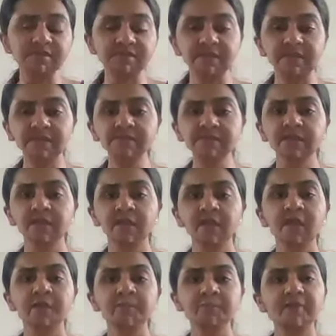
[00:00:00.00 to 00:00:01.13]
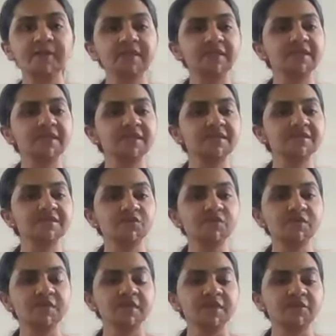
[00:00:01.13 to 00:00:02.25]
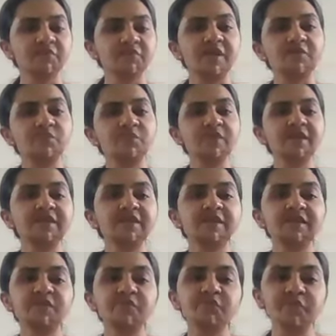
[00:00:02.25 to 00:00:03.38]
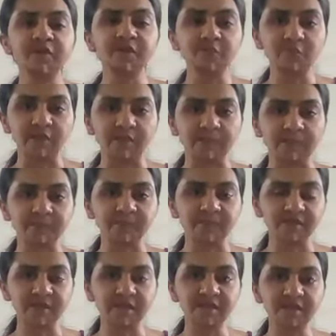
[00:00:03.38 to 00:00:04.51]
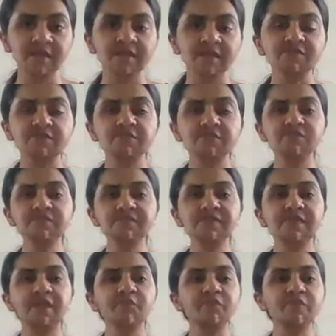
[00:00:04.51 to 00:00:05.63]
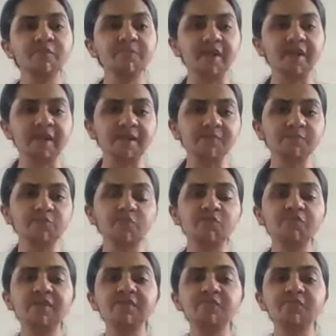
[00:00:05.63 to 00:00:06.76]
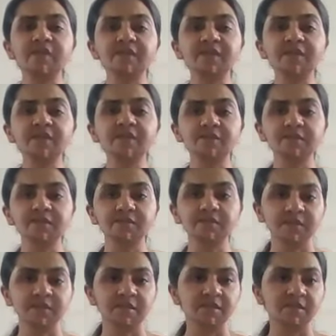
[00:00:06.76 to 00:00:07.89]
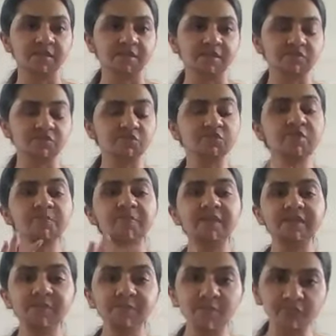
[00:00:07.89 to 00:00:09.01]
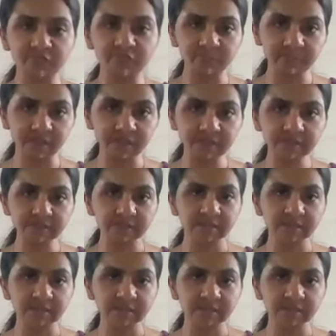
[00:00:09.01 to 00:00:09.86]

these things. But here also, we are doing it in a different way, right? So you see every pranayam, though we are working through the medium of the breath,